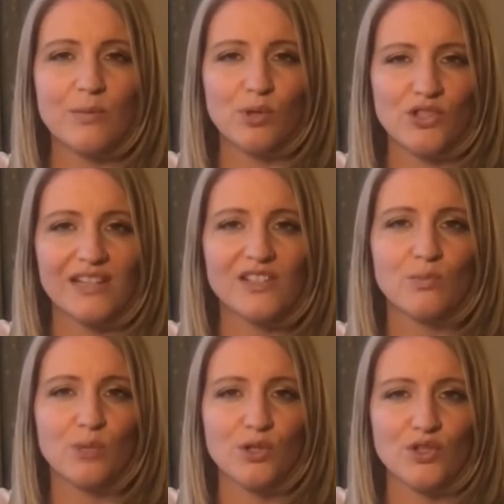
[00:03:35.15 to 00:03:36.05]
he protects
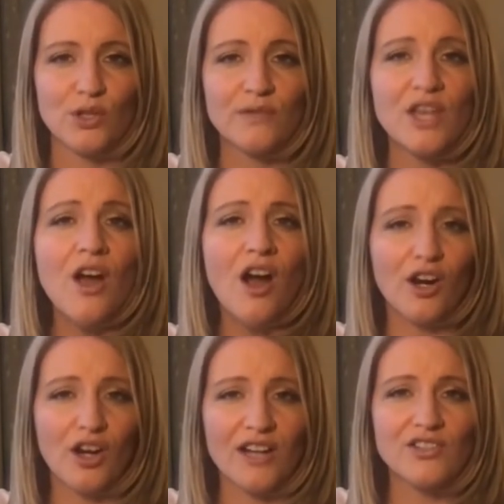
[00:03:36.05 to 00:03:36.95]
and preserves
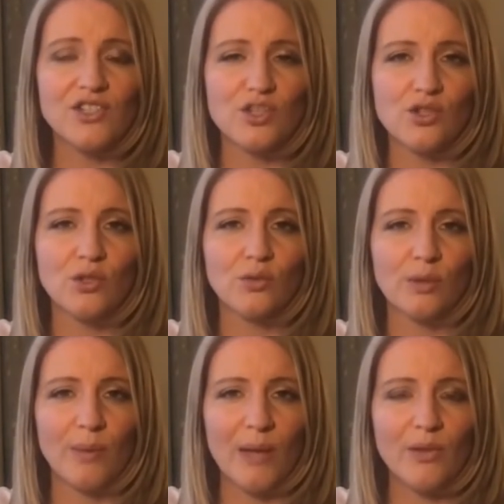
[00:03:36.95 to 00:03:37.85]
our constitutional
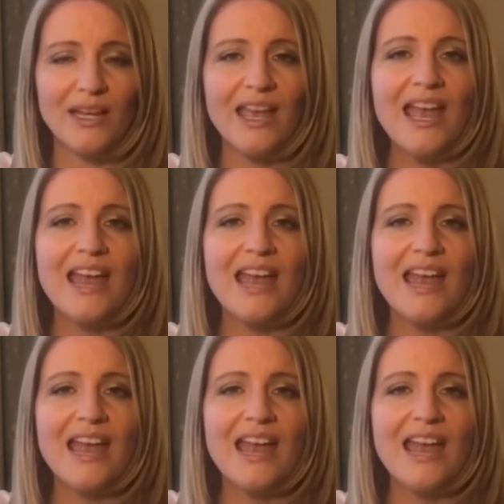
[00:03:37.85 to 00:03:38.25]
republic,